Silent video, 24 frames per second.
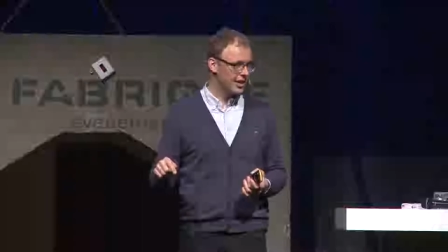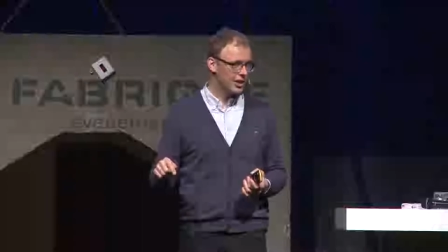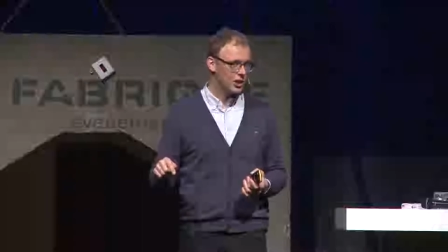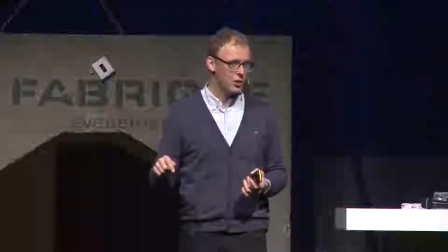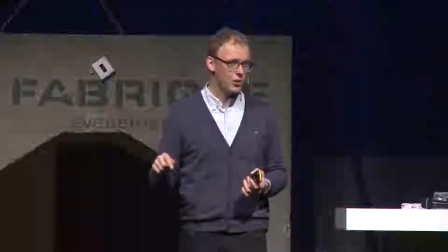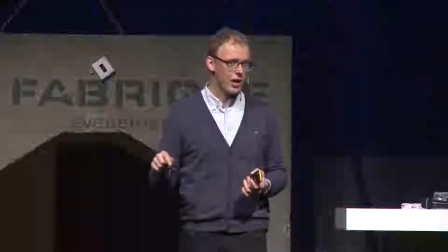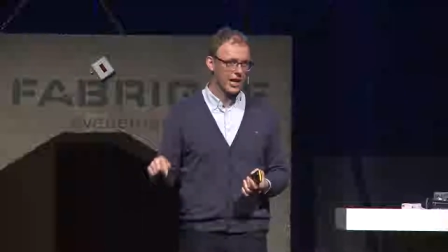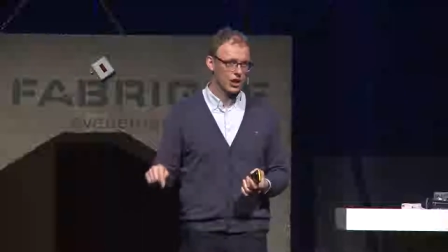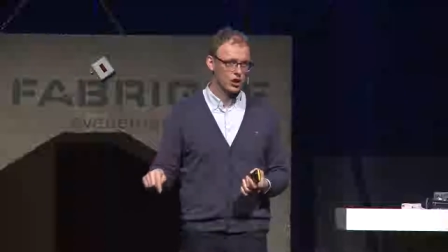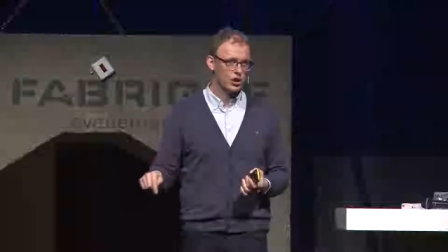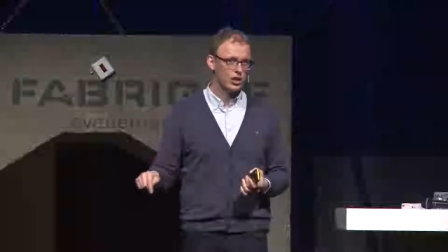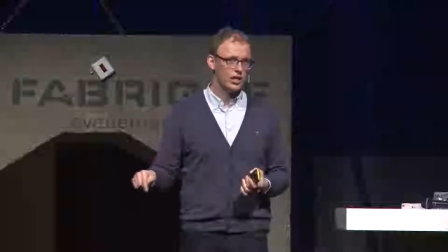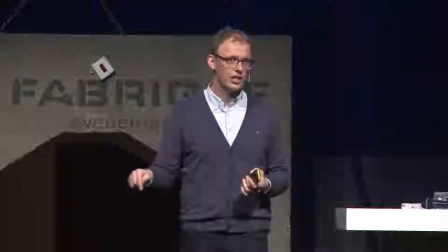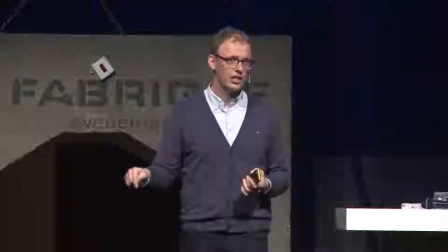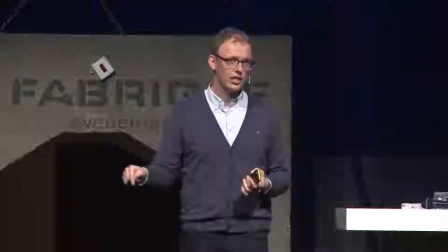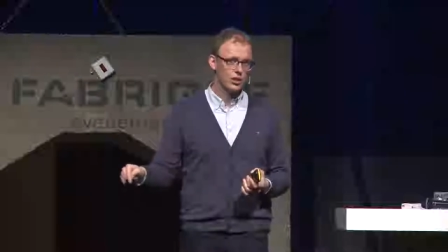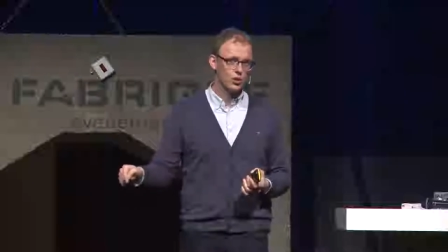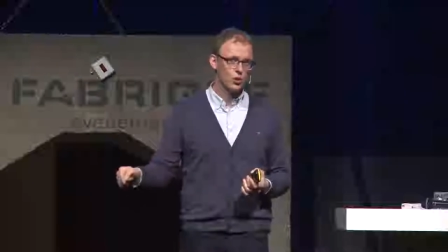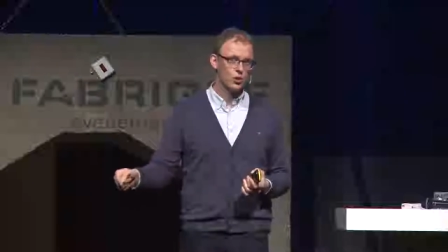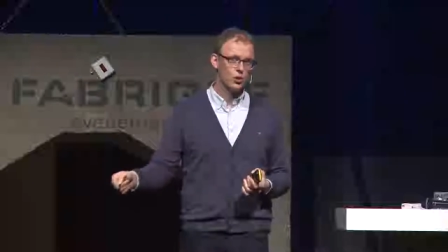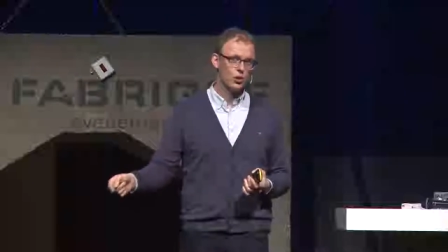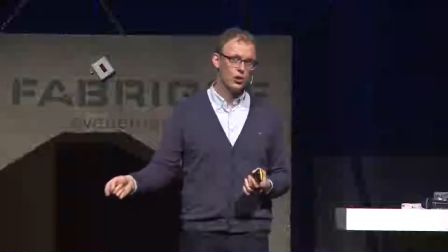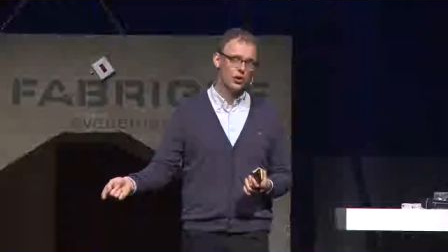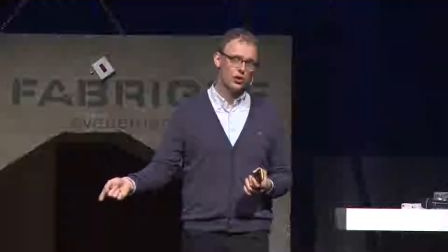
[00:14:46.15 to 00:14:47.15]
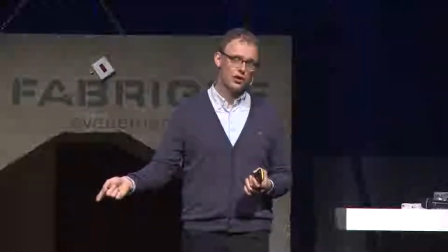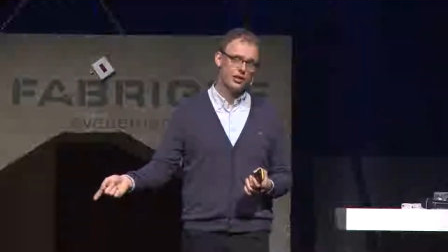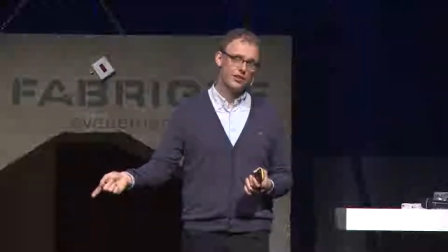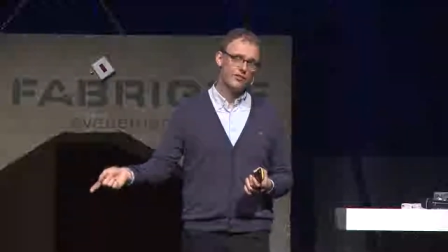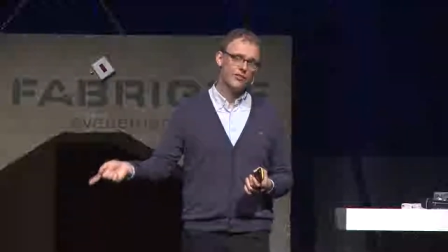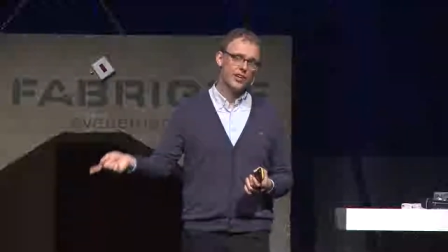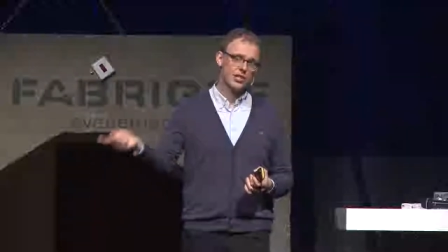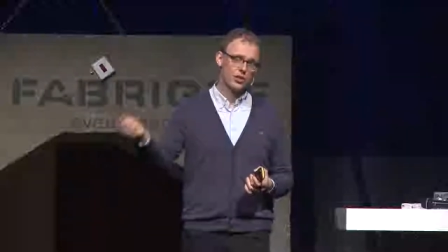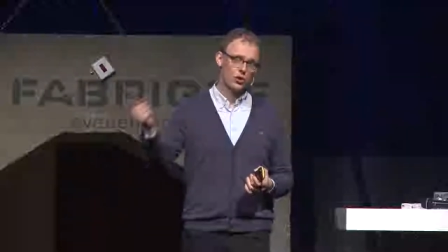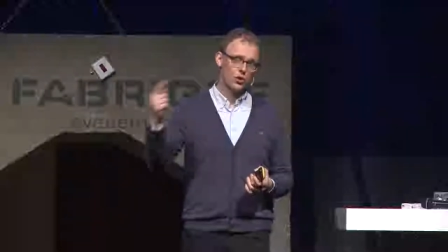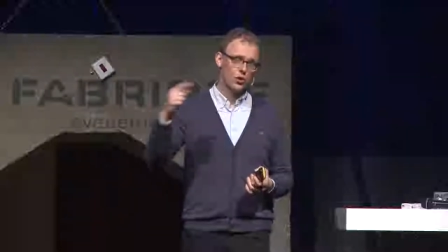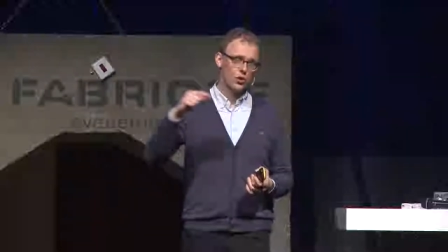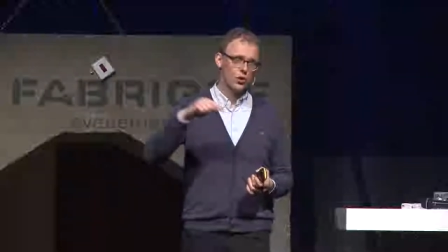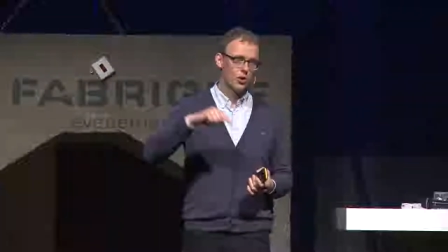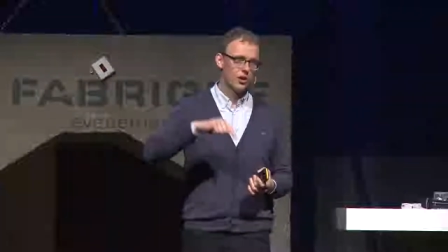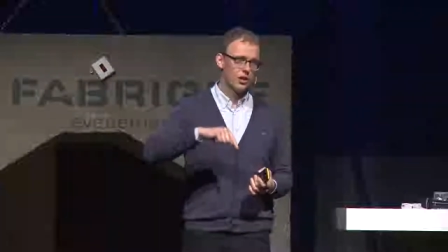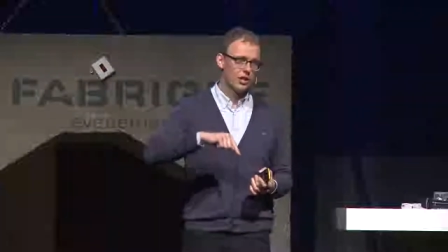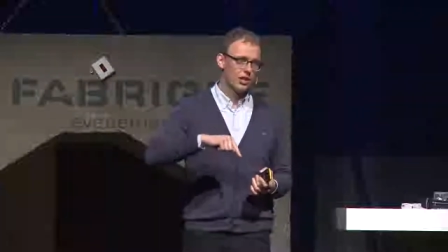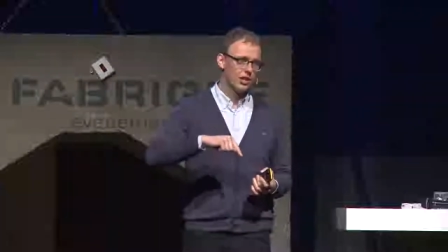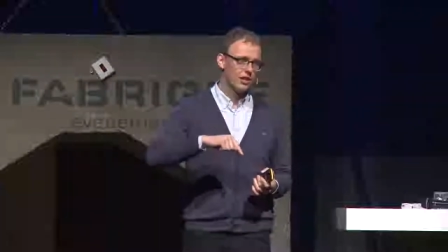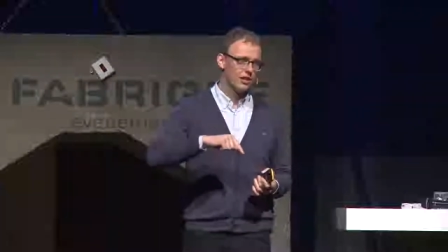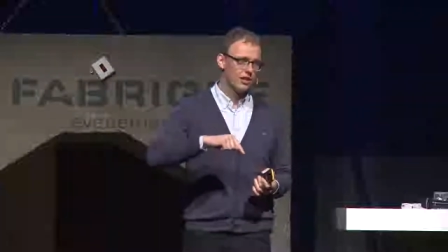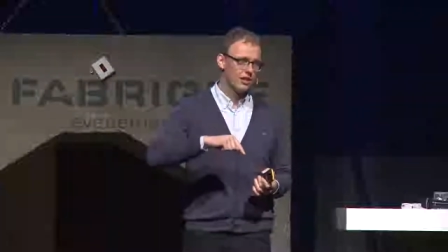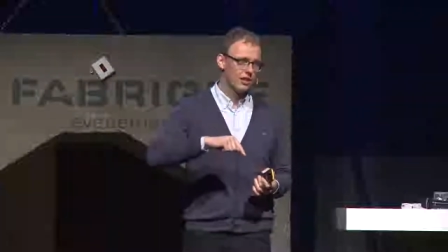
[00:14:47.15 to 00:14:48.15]
you actually need to invest
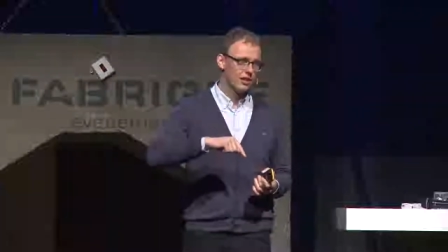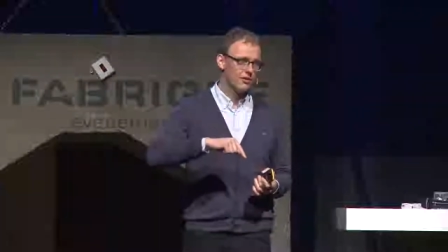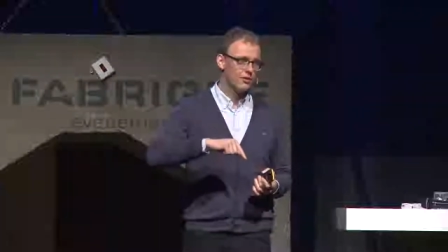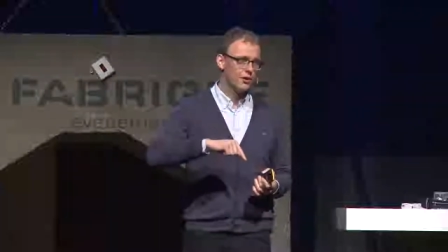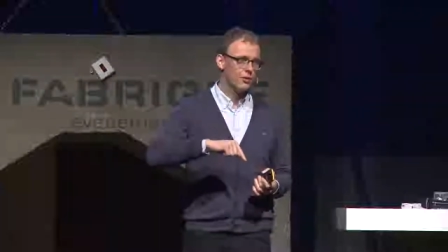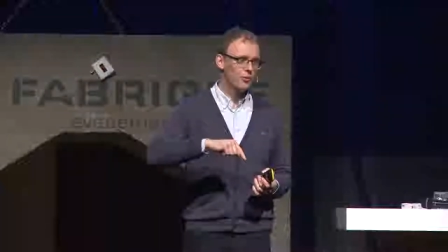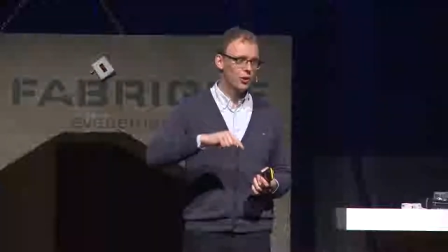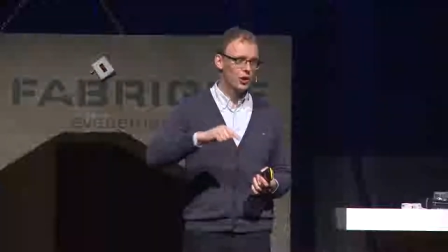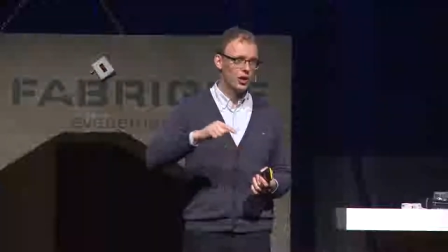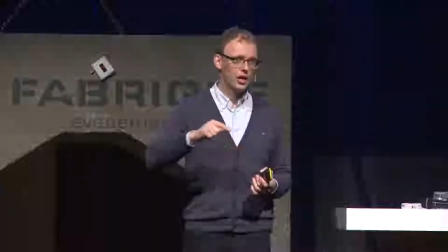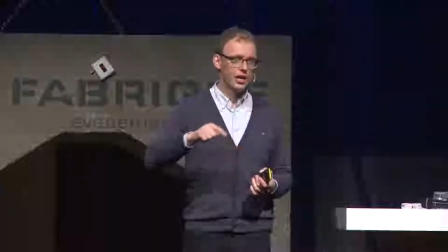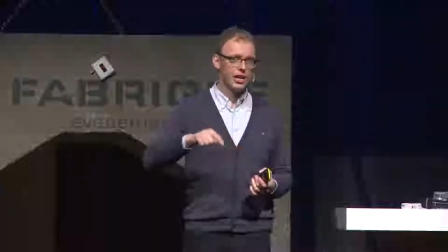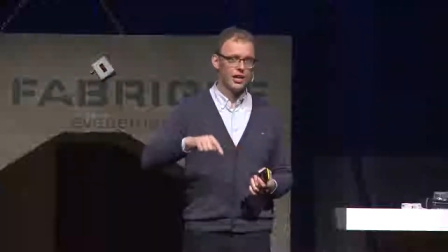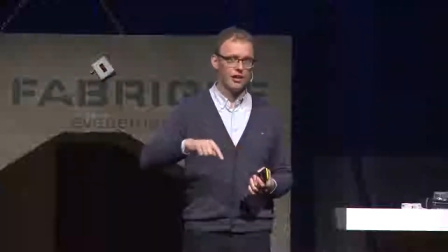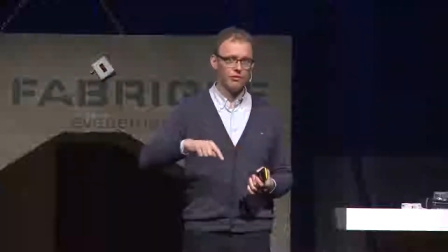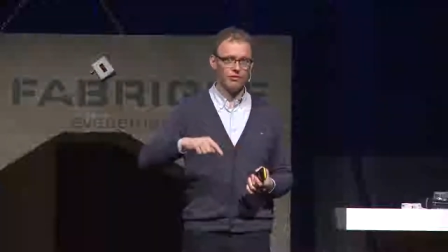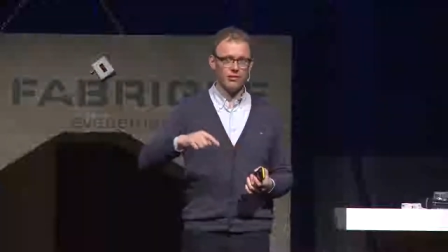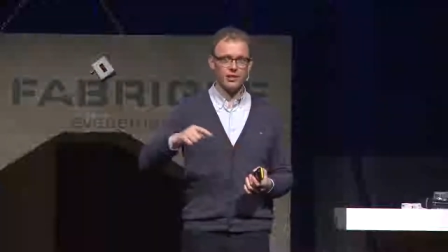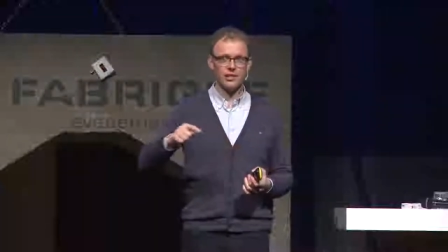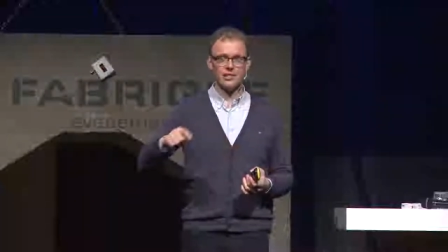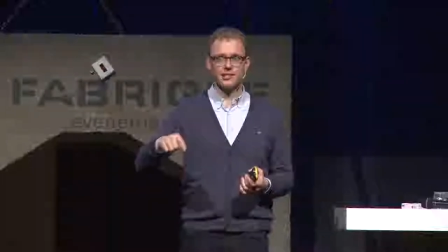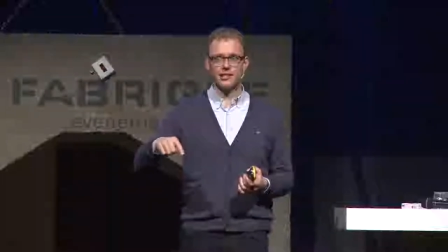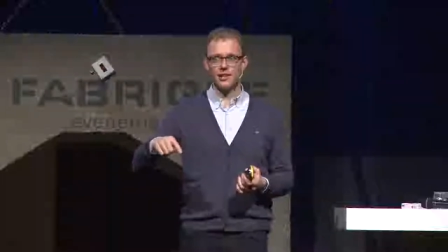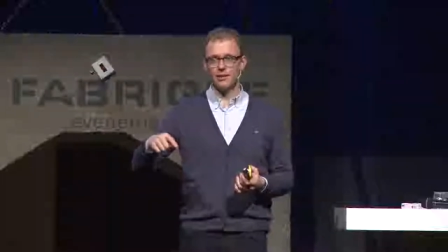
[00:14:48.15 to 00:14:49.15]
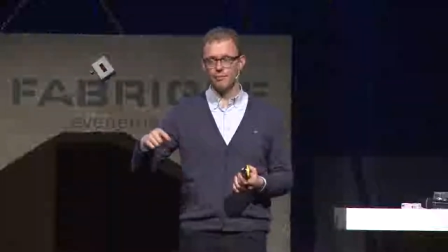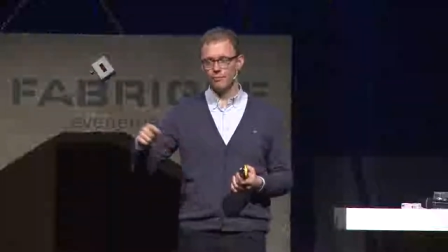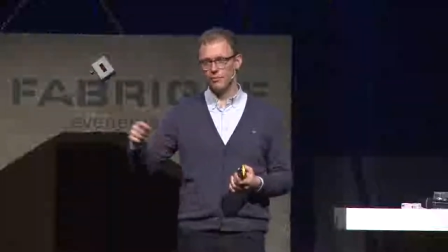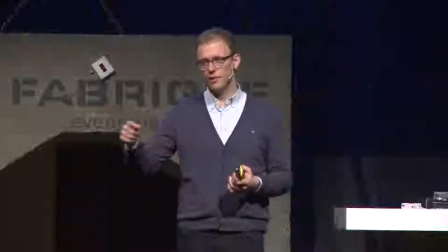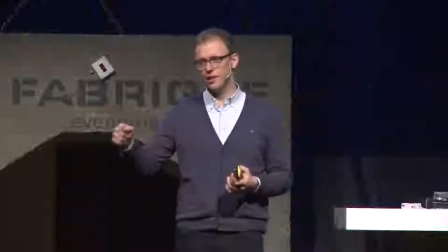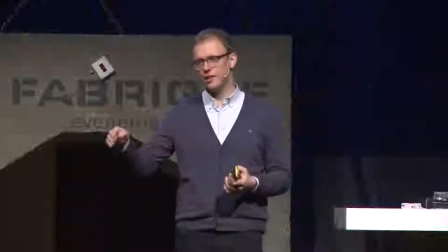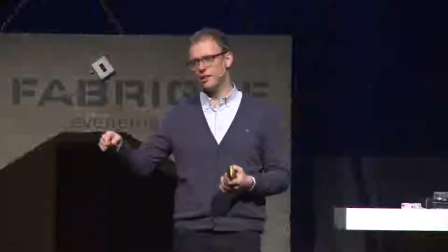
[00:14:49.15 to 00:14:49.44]
early if you want to have at, some,